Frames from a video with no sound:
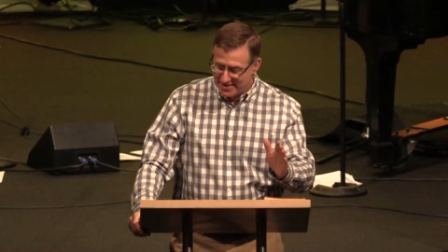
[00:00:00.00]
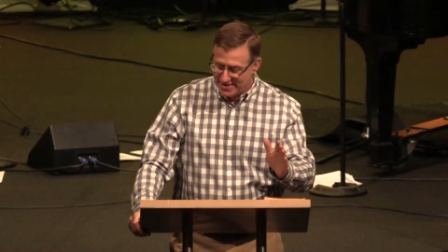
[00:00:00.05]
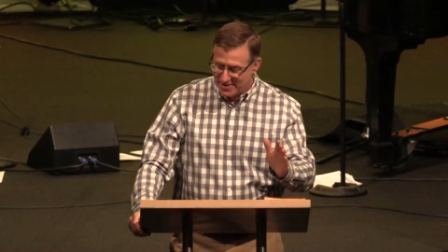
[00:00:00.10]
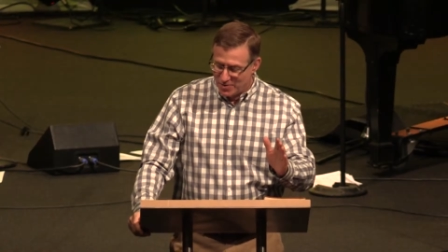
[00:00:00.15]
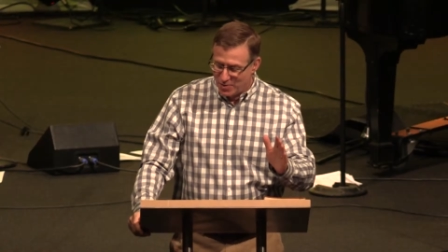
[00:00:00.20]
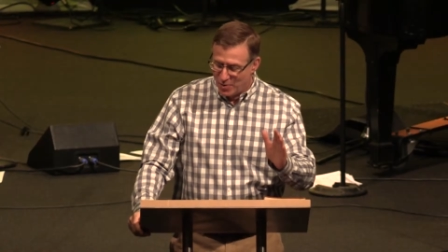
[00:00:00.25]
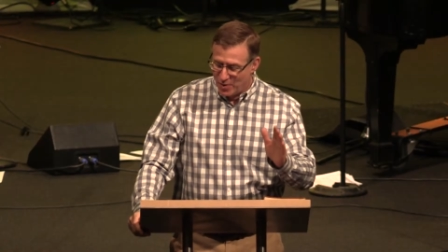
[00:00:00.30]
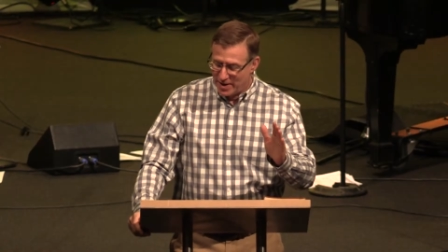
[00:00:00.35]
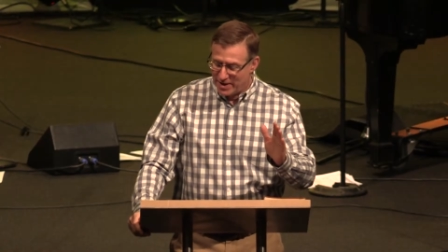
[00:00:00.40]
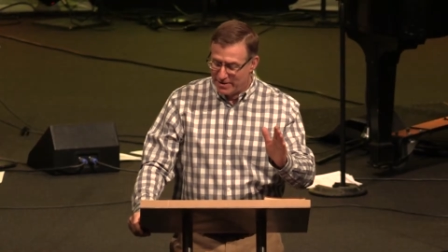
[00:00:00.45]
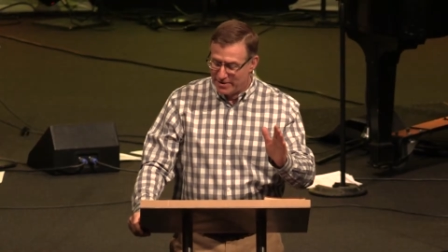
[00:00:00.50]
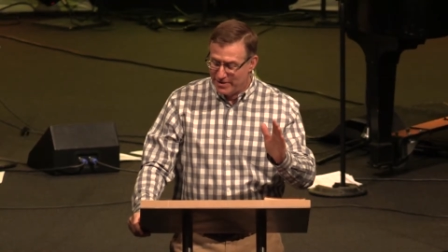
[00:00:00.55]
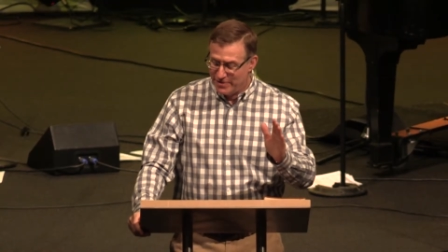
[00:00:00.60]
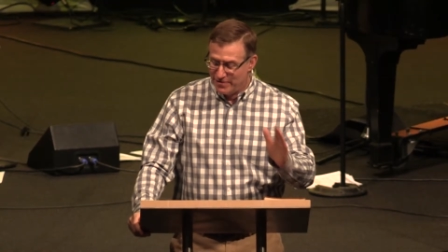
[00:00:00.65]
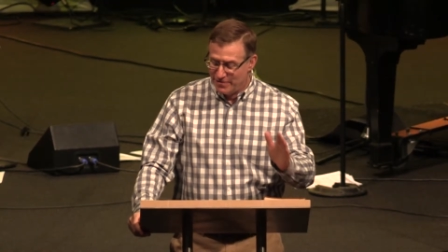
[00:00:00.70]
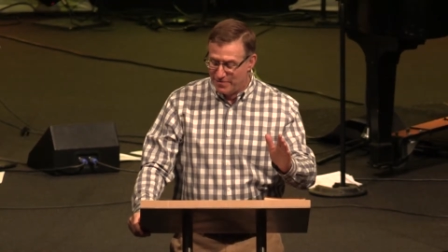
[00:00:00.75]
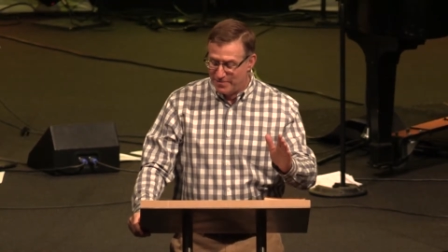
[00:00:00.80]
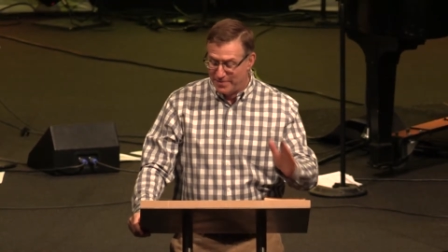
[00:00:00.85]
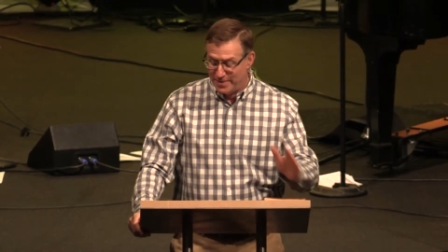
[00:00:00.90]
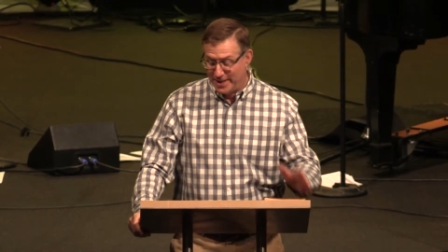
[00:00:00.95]
where
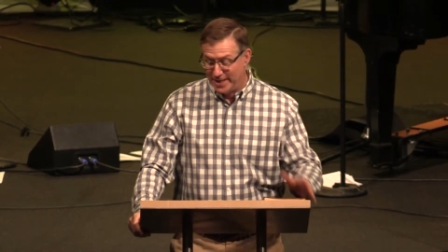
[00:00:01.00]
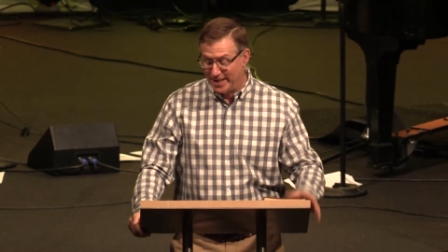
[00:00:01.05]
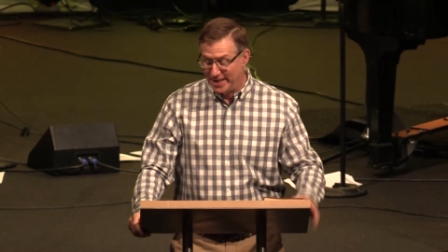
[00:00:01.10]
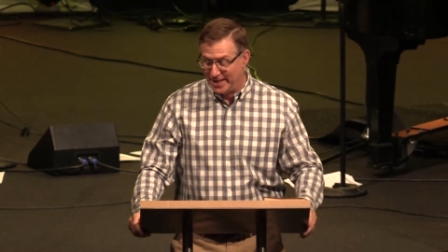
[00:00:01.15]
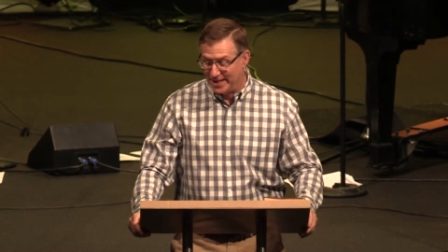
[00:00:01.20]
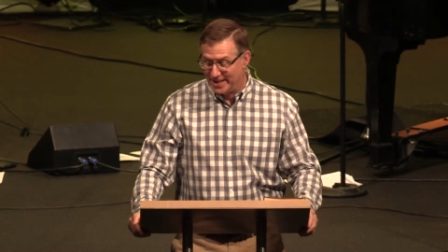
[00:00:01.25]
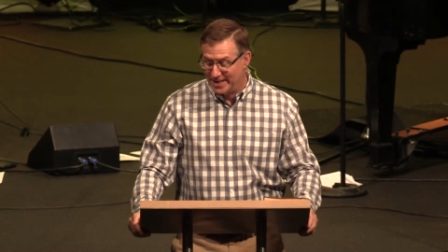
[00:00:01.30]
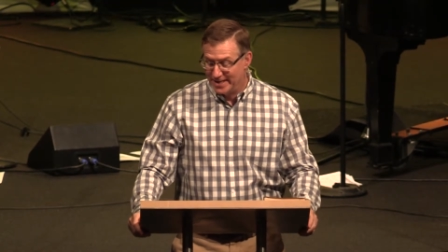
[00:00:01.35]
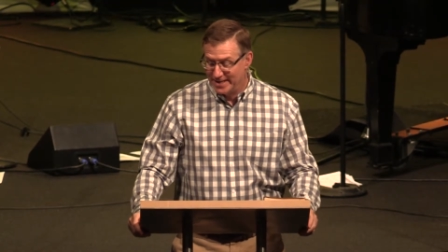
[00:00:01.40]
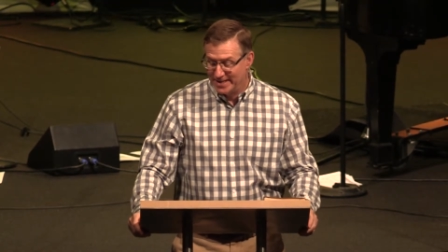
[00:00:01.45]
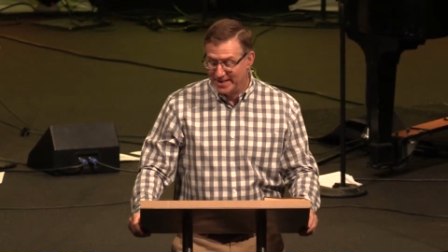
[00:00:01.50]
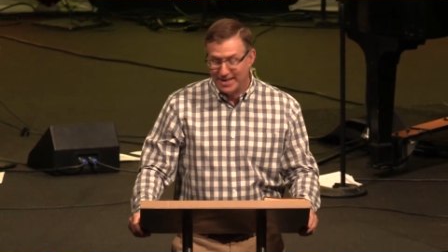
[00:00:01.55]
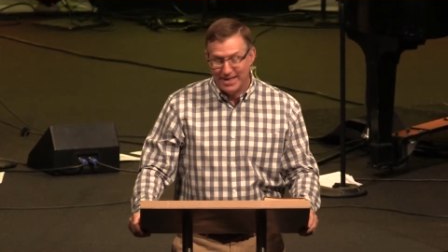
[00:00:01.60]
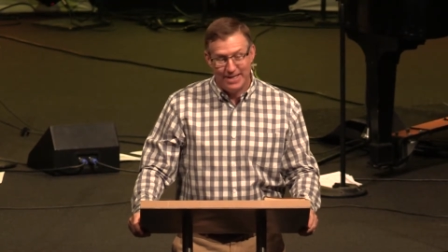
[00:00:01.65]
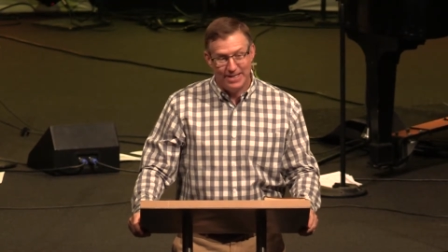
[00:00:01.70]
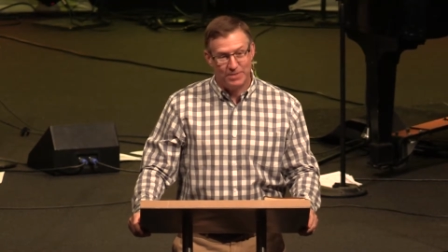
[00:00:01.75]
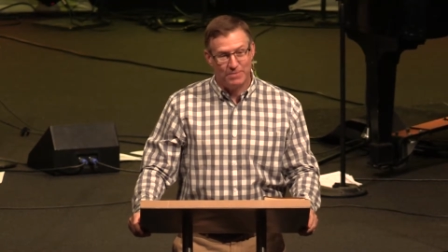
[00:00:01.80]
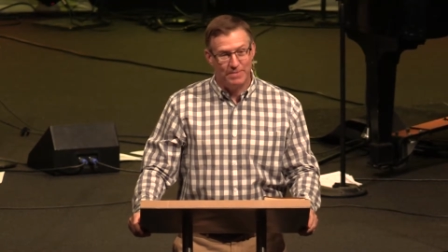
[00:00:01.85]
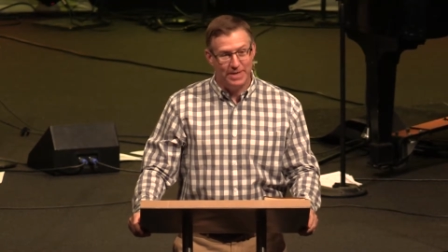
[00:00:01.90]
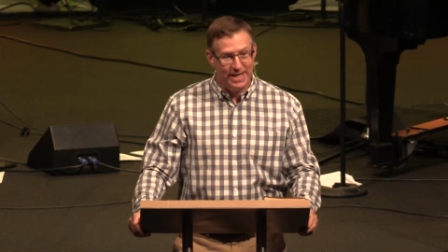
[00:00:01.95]
you've been
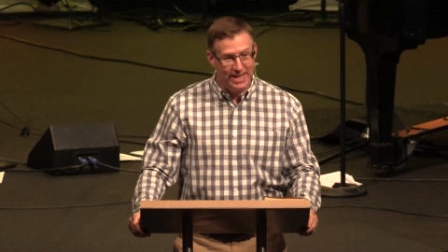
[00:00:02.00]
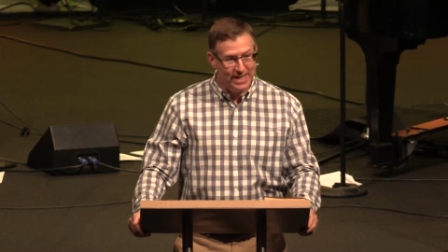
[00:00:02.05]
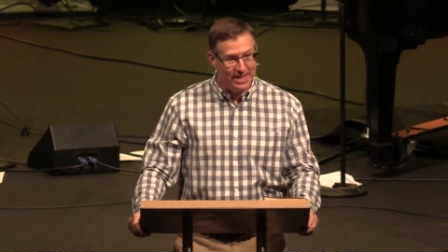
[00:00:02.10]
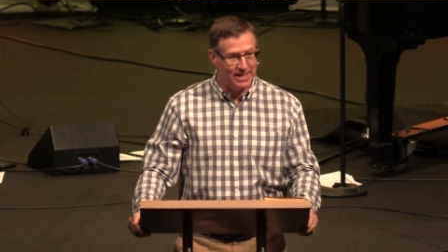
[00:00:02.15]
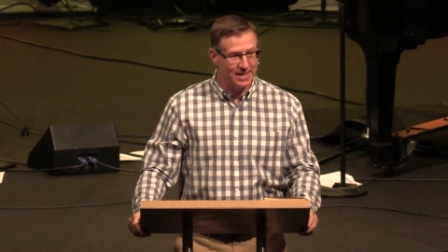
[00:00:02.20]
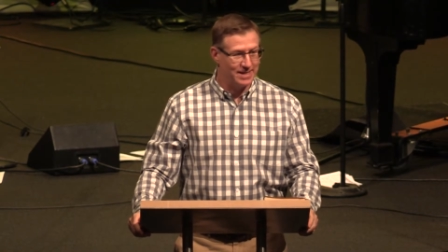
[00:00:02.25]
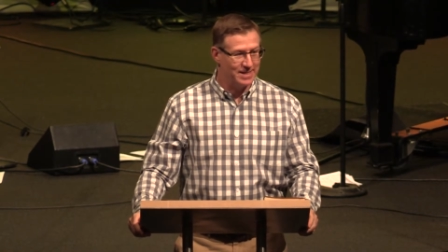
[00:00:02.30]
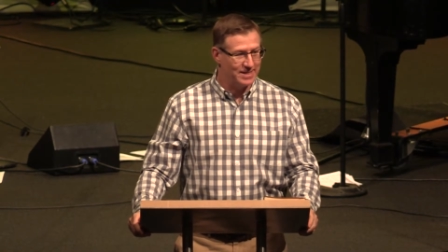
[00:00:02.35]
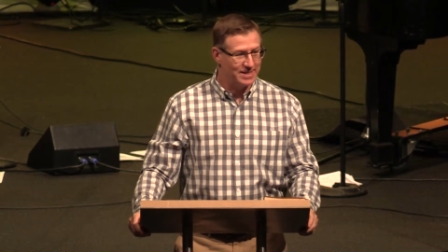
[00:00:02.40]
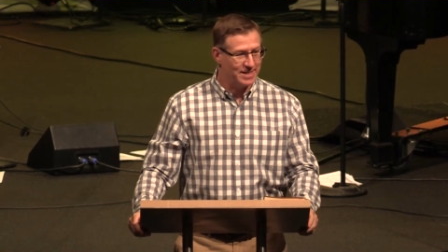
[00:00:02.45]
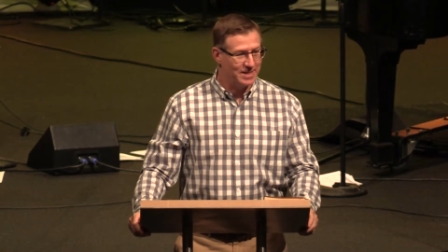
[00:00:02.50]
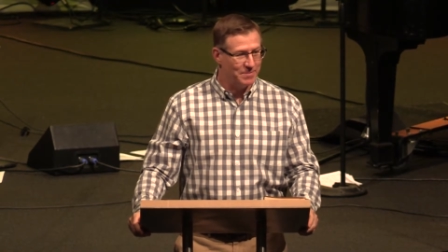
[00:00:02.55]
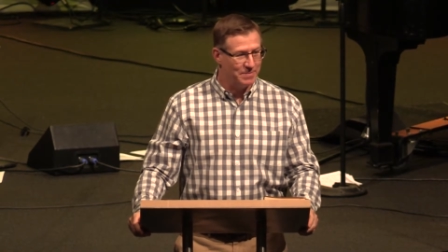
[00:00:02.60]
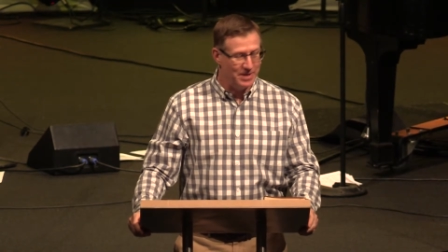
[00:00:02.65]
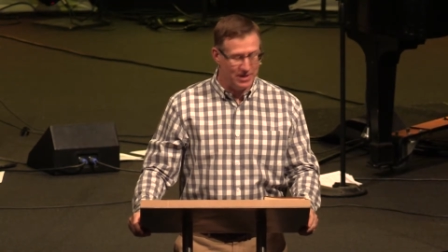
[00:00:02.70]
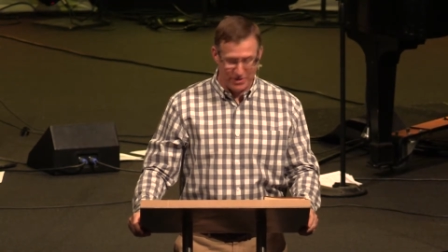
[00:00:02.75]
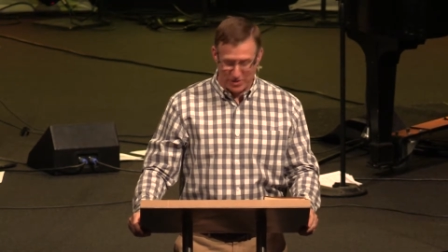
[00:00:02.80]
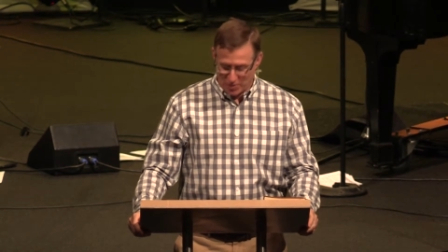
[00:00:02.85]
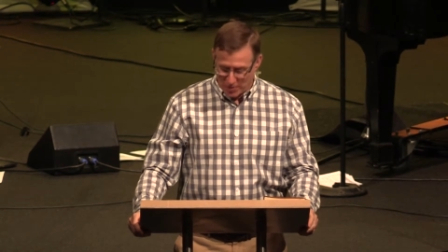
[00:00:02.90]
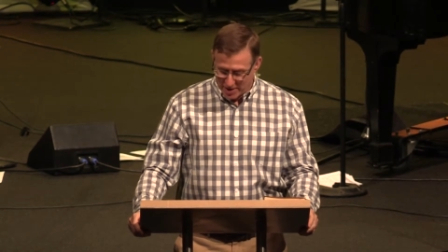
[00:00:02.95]
is meaningless
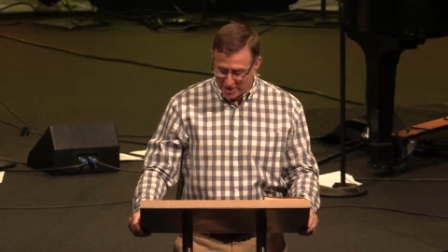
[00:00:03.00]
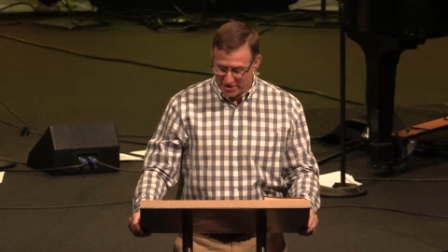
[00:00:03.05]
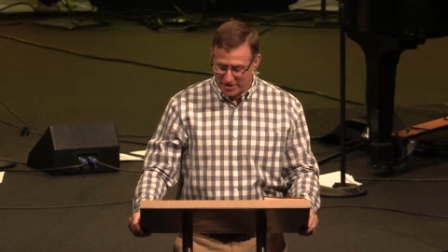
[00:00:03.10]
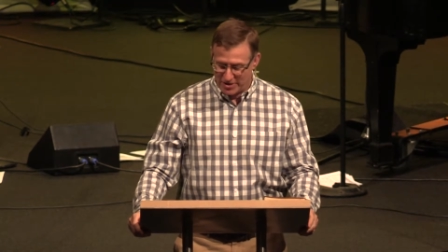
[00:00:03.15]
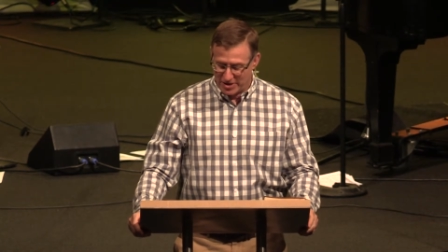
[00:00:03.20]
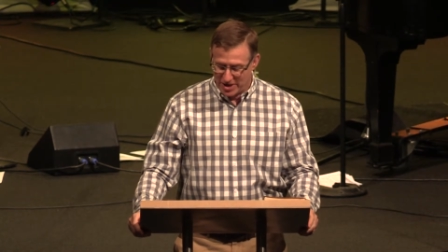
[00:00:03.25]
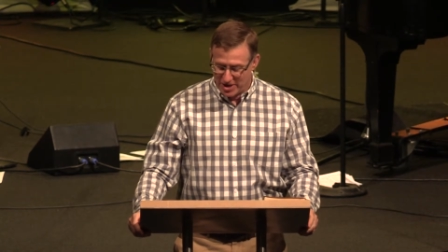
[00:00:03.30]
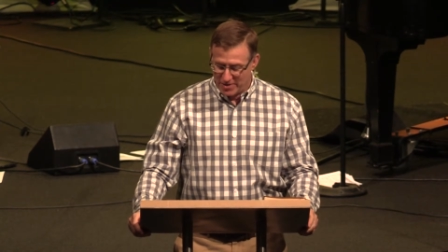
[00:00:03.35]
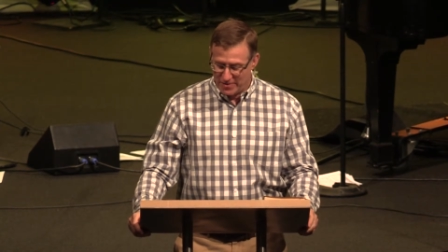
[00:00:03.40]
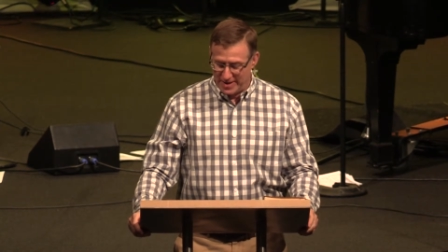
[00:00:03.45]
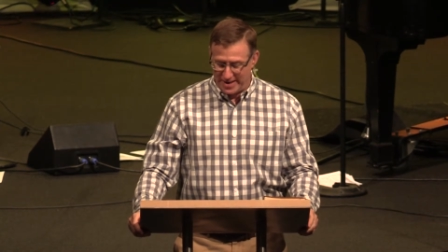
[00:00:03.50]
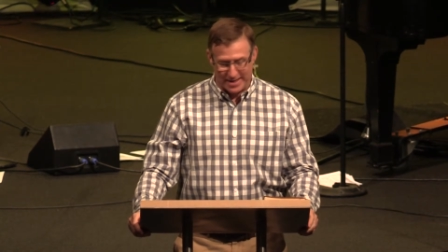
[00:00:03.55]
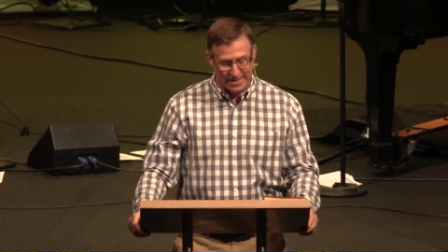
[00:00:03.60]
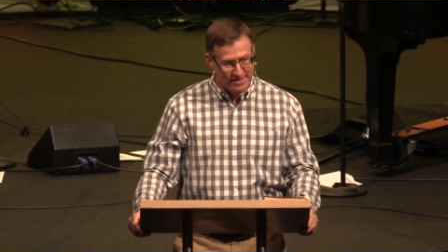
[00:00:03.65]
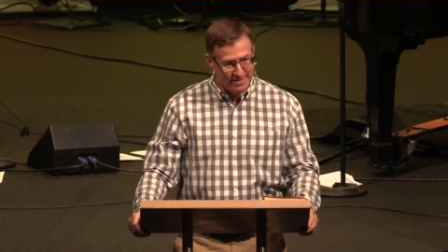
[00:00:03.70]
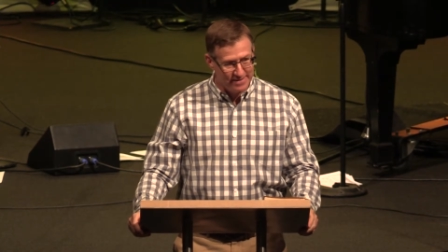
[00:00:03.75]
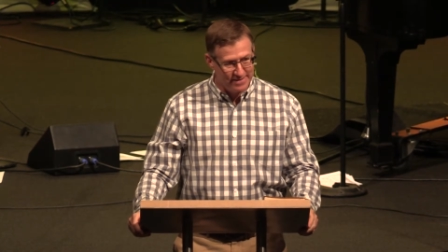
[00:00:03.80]
compared to where you're going.